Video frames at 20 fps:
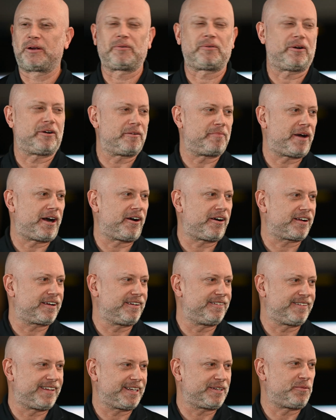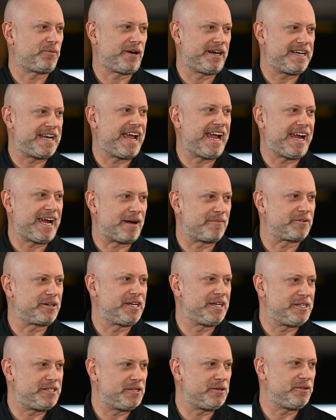at Road America, like one day I'm
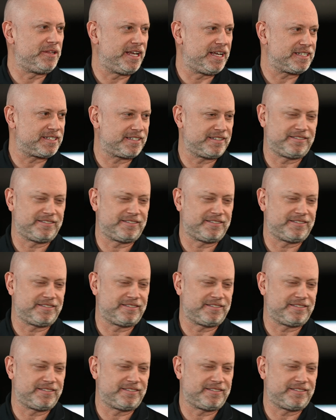going to do this.